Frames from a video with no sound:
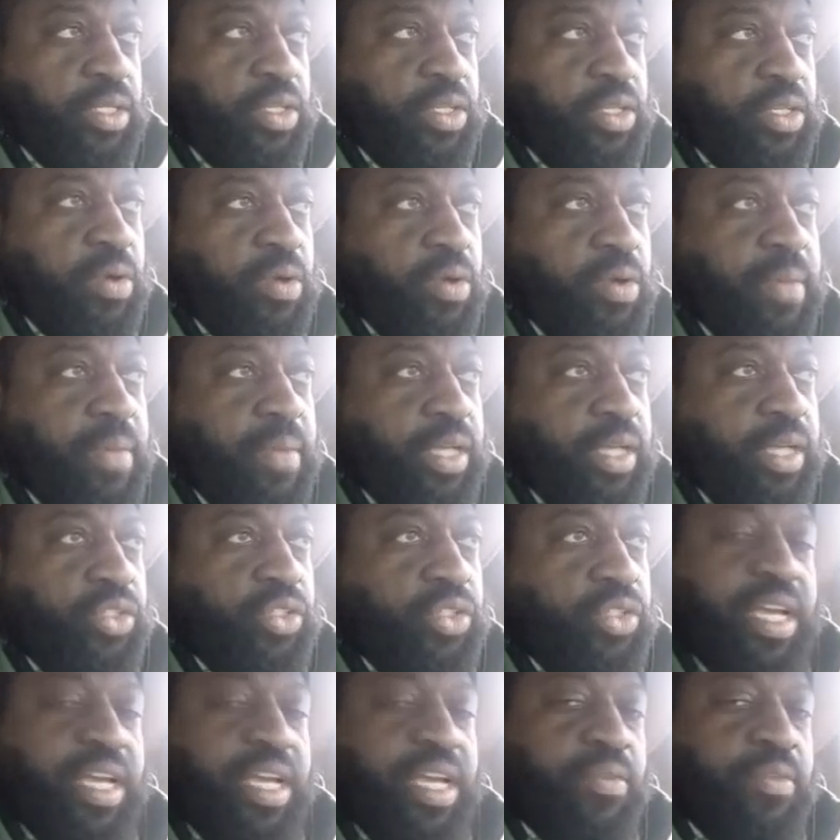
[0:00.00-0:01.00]
You want to make
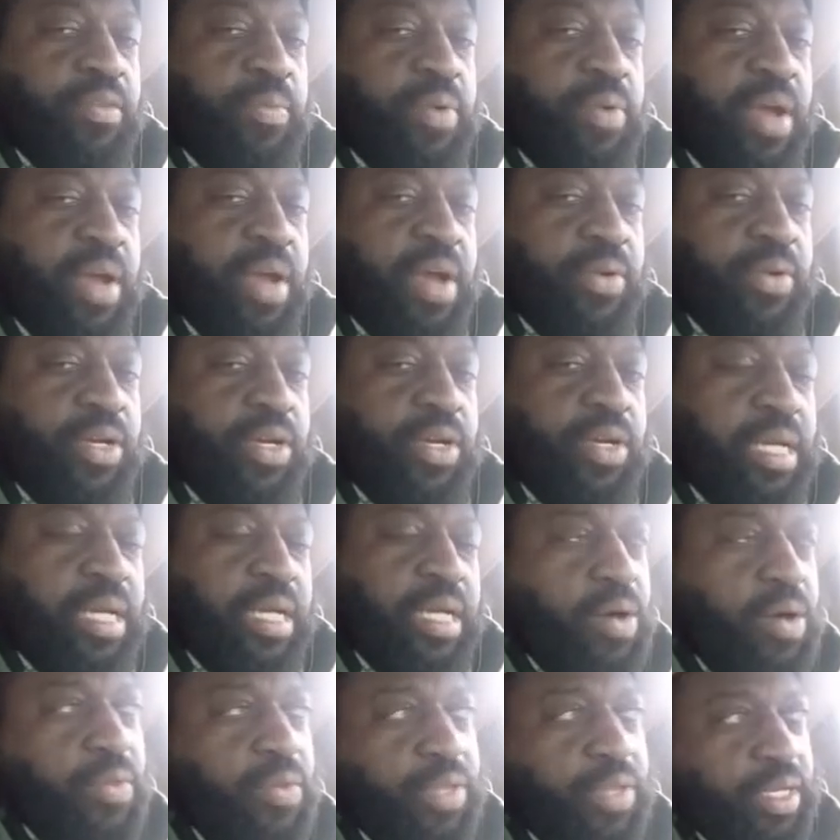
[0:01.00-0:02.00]
sure you have the proper
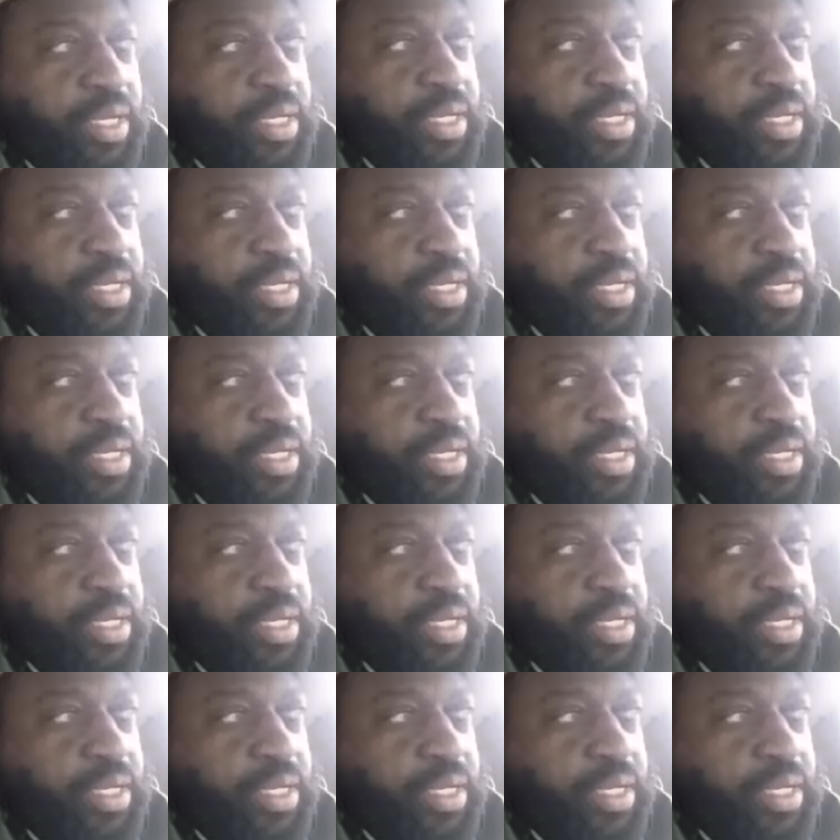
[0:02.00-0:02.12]
clothing